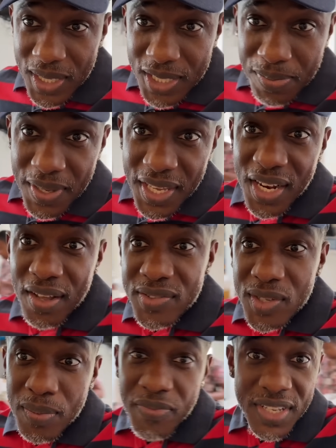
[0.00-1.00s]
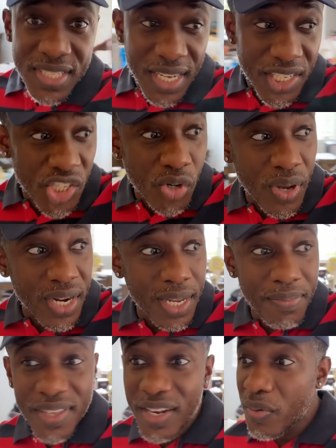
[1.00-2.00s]
Speaking of Sumfest and show and
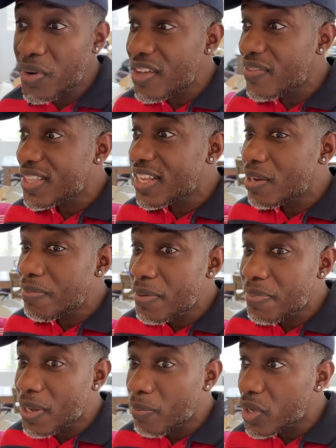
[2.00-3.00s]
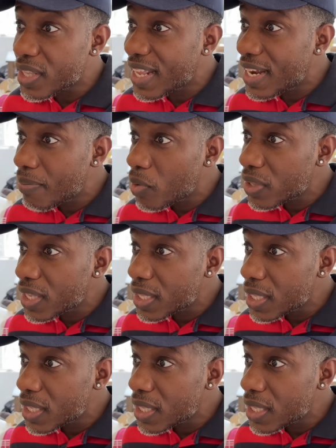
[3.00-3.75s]
them things, would they ever tell the people about it? You tell them about it?